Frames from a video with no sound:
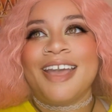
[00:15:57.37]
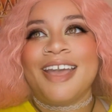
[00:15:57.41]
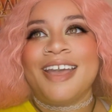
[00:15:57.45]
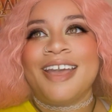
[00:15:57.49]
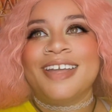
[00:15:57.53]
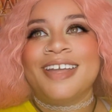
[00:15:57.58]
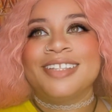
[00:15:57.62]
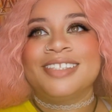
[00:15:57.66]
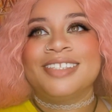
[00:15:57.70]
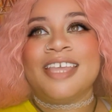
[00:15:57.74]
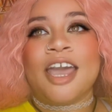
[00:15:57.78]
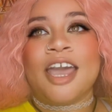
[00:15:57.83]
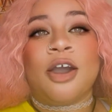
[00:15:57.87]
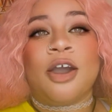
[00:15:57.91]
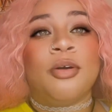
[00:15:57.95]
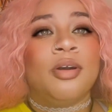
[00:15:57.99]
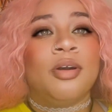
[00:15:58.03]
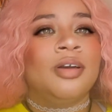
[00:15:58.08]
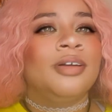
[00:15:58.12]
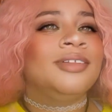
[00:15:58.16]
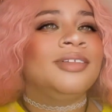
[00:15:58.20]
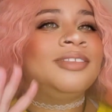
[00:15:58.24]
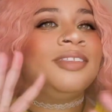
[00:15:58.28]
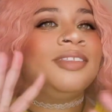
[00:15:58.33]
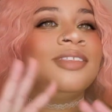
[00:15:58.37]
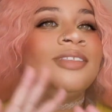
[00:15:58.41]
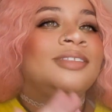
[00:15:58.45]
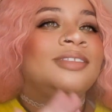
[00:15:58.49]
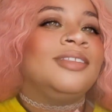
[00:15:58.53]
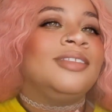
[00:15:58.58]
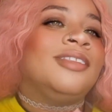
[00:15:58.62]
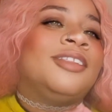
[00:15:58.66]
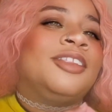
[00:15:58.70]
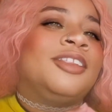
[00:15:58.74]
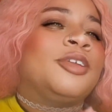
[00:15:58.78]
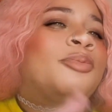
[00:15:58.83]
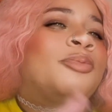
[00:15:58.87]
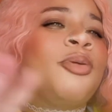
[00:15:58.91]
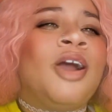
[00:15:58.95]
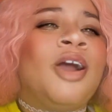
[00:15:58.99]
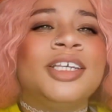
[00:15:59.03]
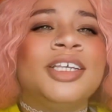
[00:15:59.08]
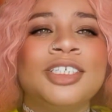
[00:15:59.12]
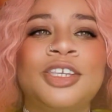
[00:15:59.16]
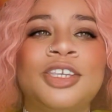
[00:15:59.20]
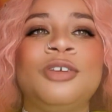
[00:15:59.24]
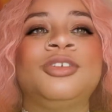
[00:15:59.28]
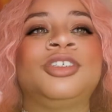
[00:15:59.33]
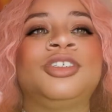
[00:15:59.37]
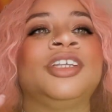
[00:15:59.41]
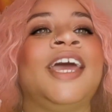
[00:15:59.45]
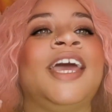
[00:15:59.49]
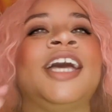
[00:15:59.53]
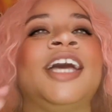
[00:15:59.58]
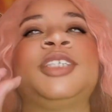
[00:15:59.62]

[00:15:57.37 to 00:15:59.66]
Now, the prosecution has